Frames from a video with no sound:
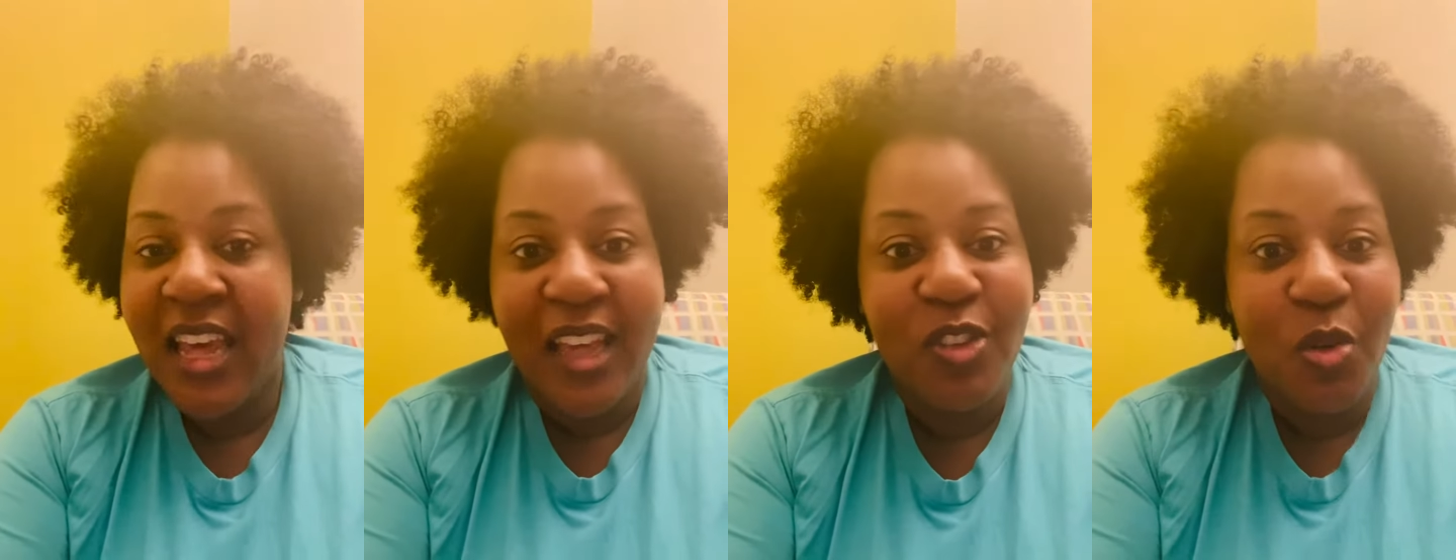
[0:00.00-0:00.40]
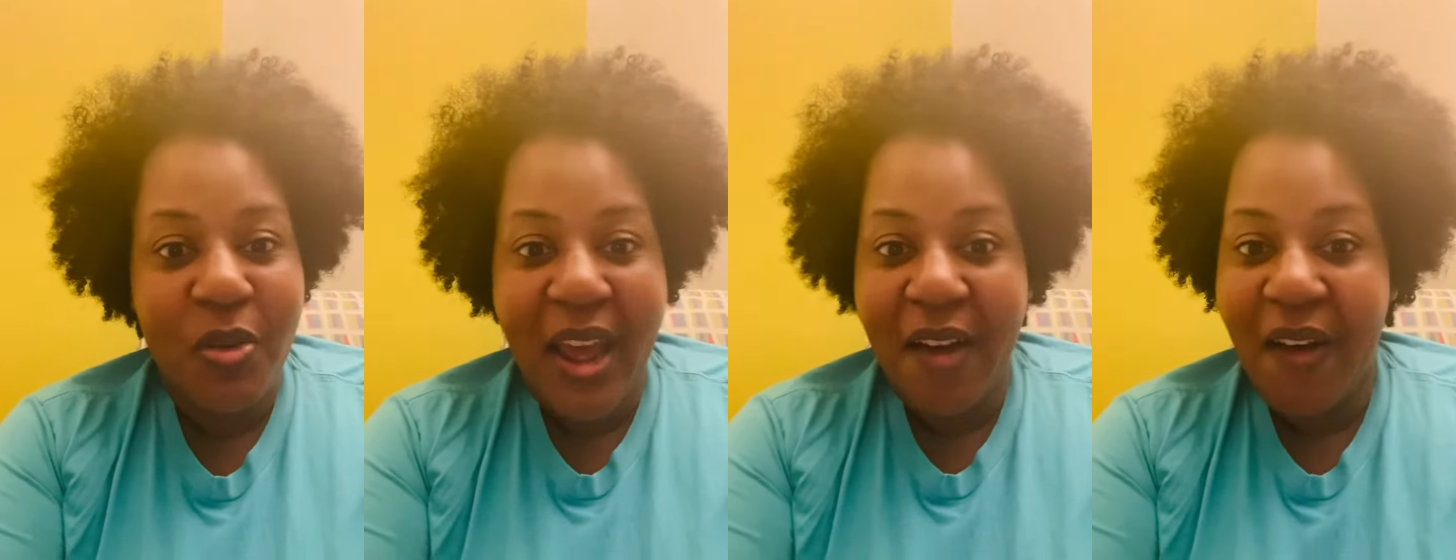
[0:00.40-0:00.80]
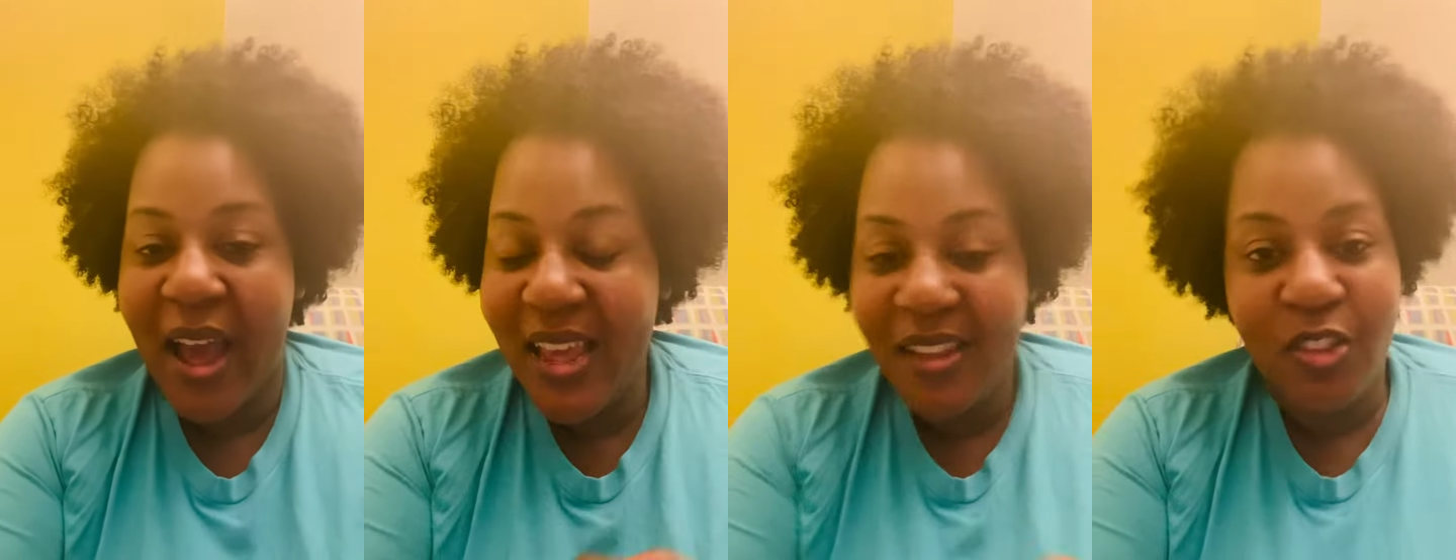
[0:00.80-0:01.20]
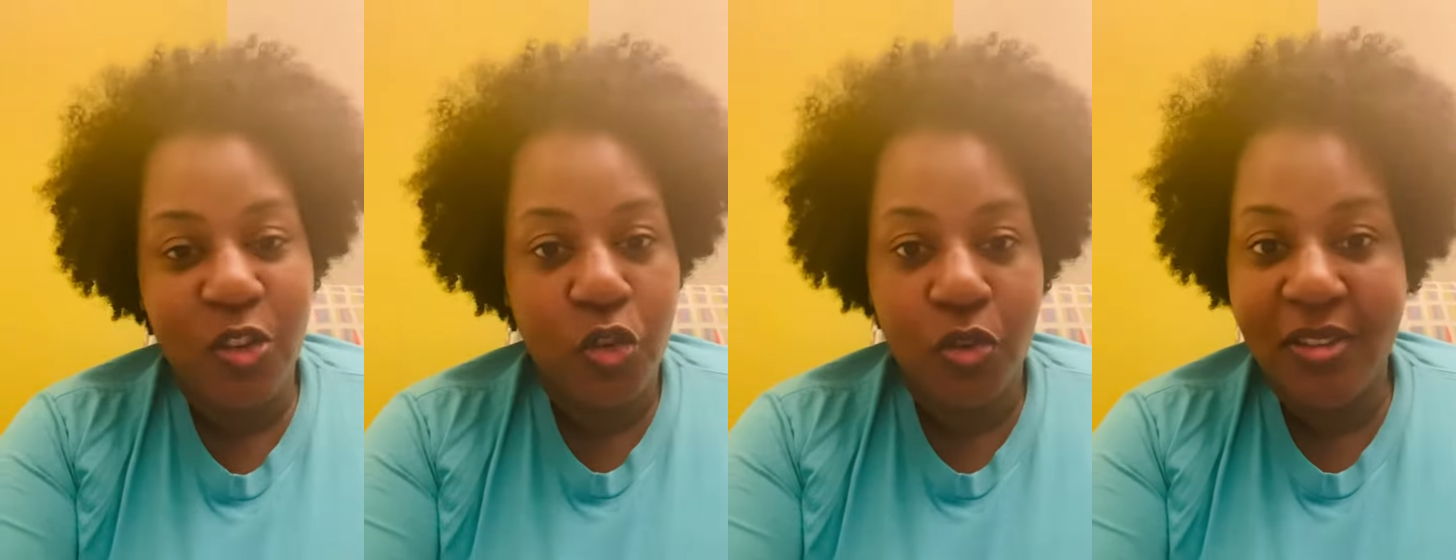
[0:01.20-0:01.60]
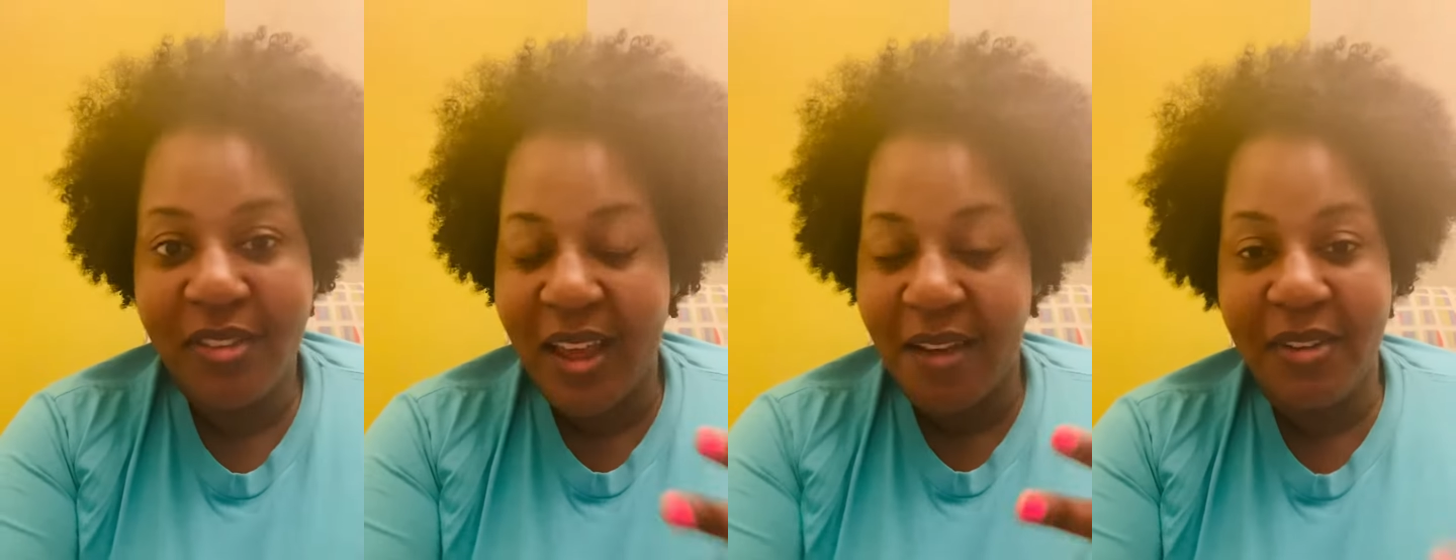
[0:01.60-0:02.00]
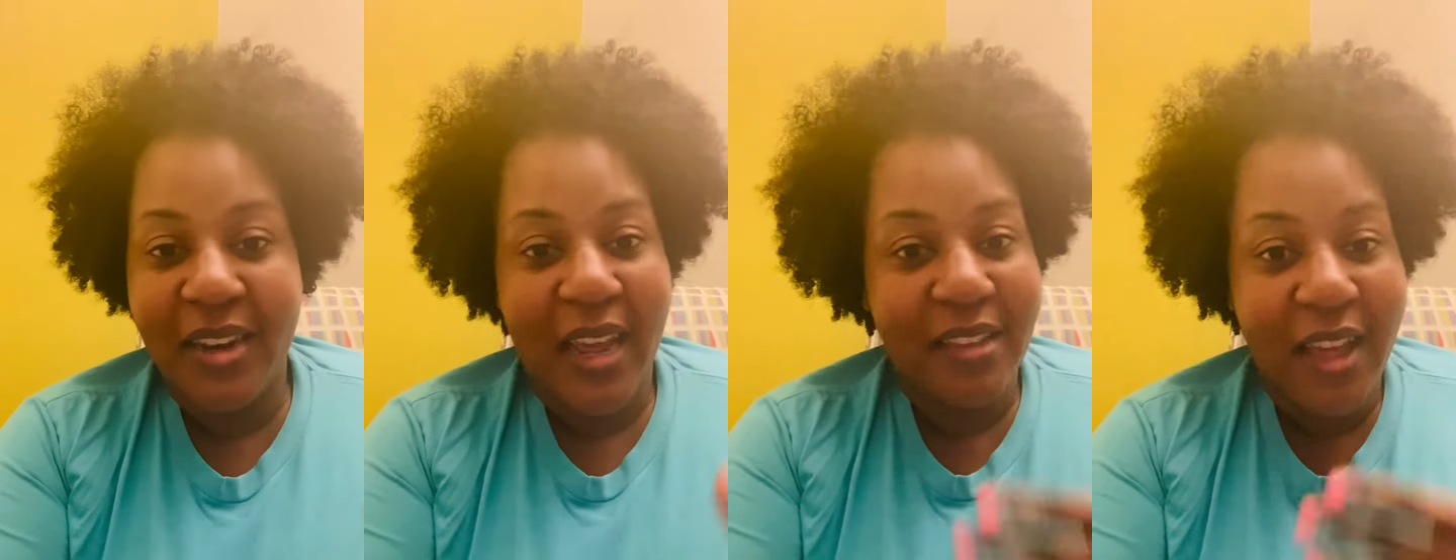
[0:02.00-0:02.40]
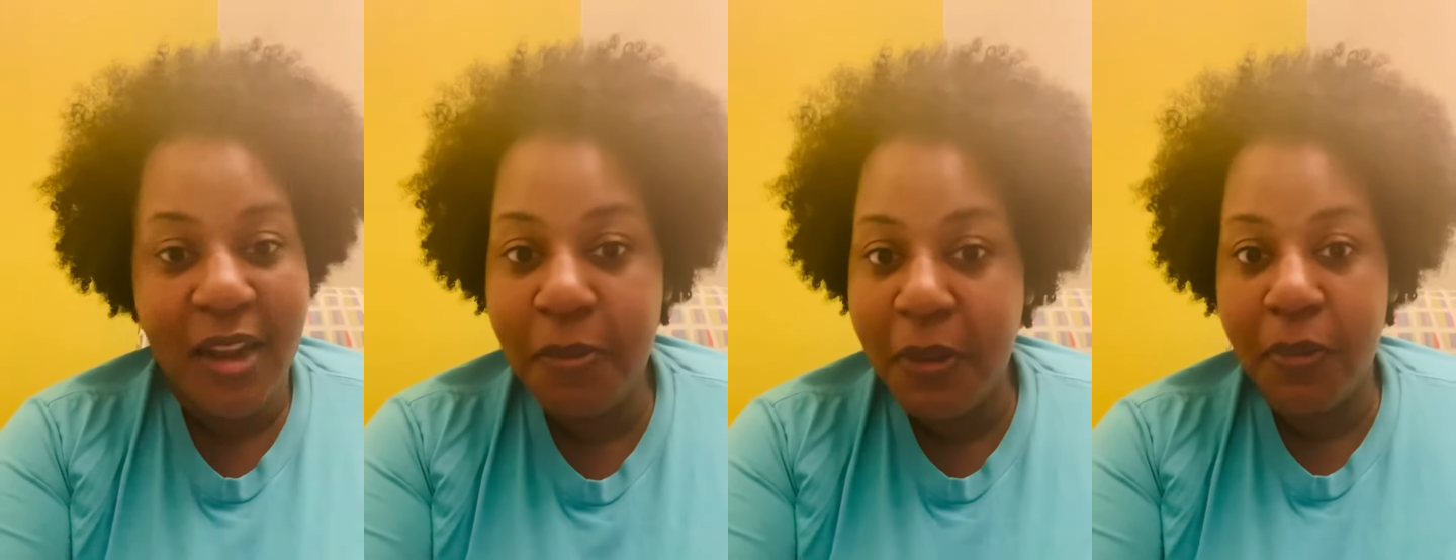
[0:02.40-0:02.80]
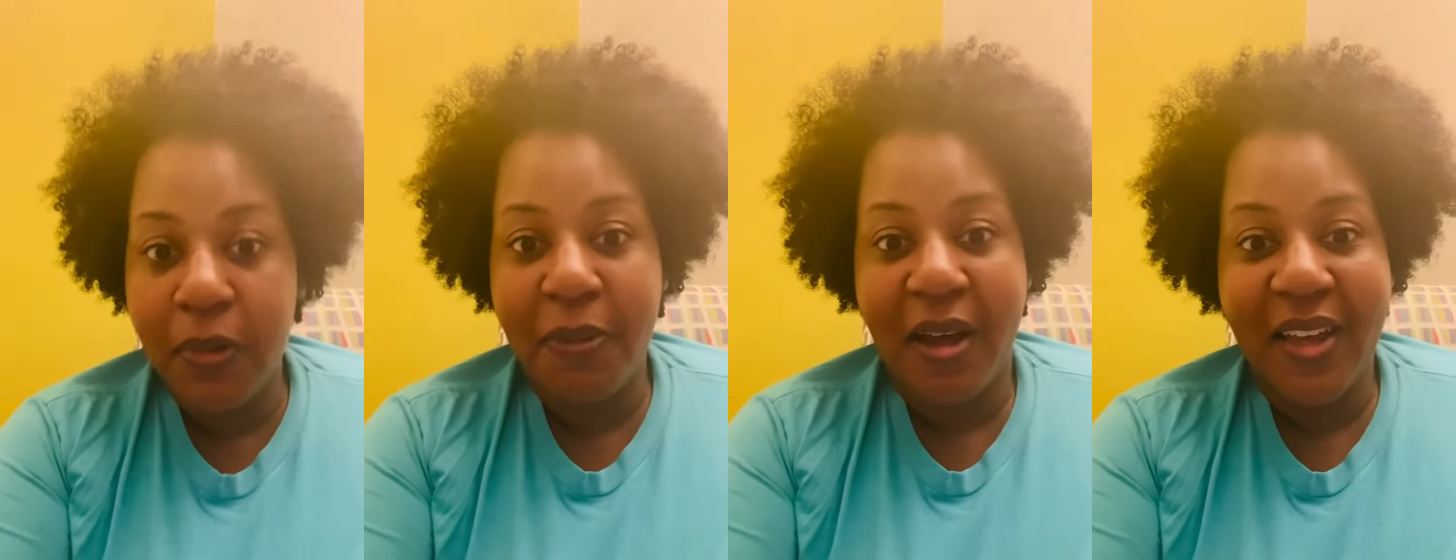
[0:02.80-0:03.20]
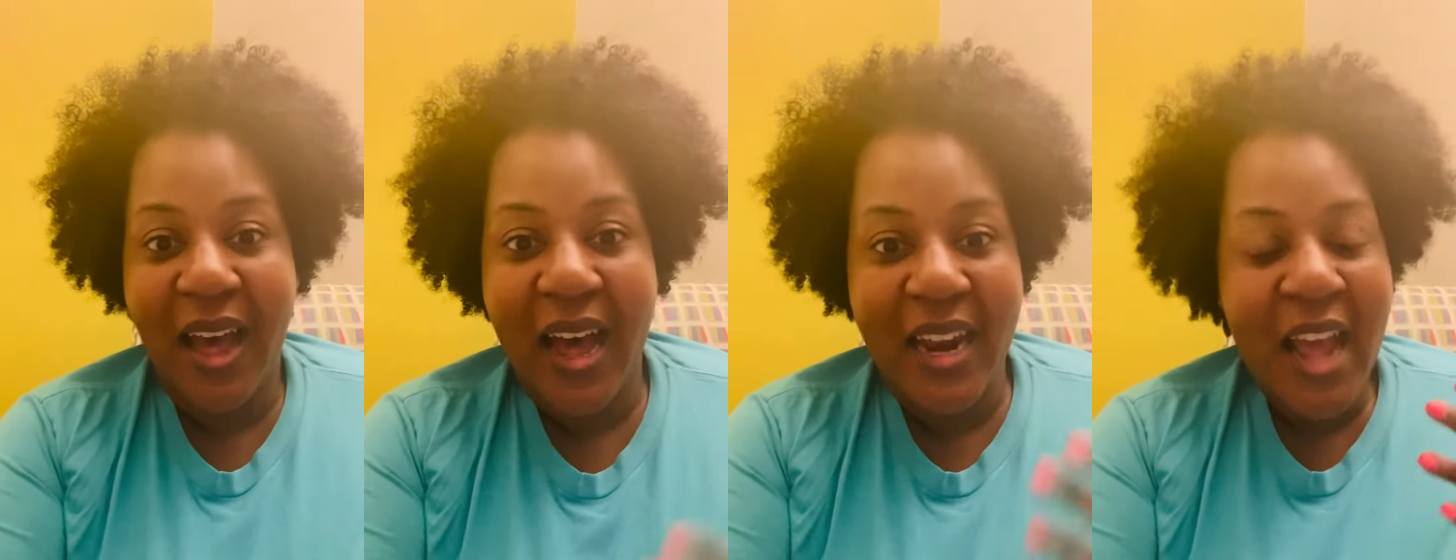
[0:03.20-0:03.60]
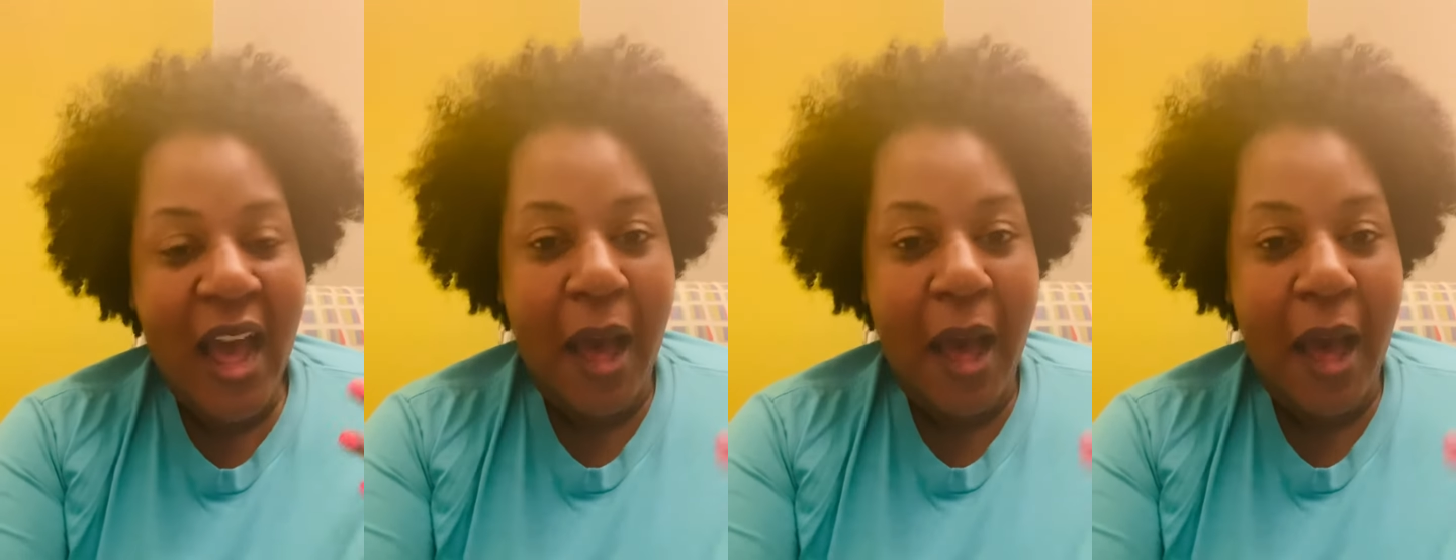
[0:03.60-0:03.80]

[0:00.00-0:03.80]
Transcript: And so now I hit the streets every day telling people about God.